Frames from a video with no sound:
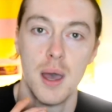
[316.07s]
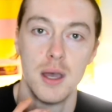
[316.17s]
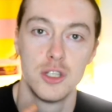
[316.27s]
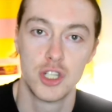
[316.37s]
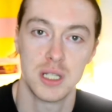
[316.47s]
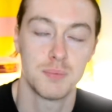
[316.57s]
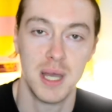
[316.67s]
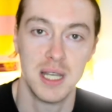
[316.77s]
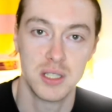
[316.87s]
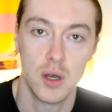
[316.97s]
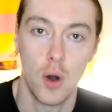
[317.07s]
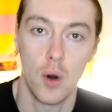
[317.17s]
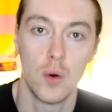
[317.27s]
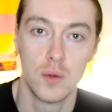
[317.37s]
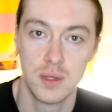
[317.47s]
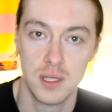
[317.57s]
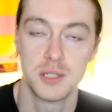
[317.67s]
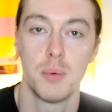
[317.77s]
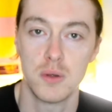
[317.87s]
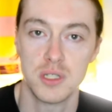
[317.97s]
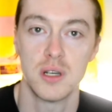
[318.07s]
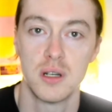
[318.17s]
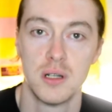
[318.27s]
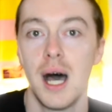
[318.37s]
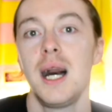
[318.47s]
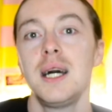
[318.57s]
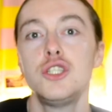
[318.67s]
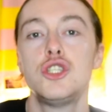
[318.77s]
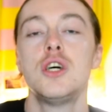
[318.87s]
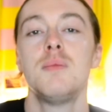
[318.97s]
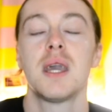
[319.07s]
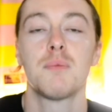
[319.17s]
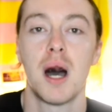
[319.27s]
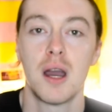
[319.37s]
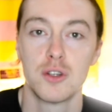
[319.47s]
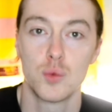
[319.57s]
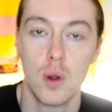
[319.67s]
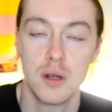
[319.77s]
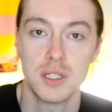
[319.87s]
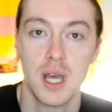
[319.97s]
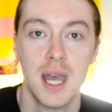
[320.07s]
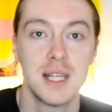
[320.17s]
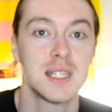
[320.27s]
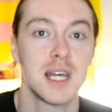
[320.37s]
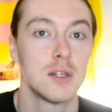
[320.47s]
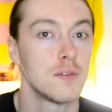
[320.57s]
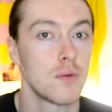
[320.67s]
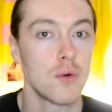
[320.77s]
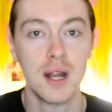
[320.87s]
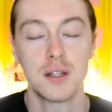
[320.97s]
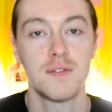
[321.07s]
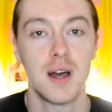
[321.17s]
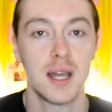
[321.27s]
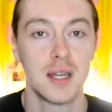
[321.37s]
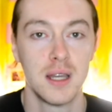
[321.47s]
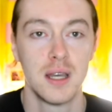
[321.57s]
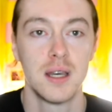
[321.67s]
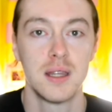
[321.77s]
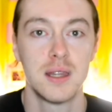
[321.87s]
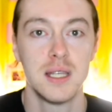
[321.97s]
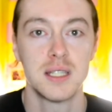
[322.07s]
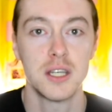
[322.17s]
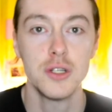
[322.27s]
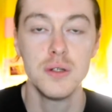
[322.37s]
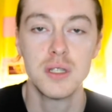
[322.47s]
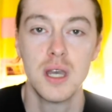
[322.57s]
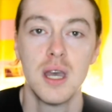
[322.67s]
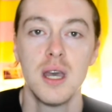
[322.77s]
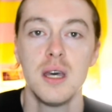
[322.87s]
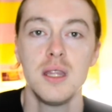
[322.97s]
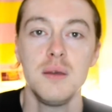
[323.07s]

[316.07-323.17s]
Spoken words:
just based on the sponsor. And to make matters worse, instead of rectifying these issues, they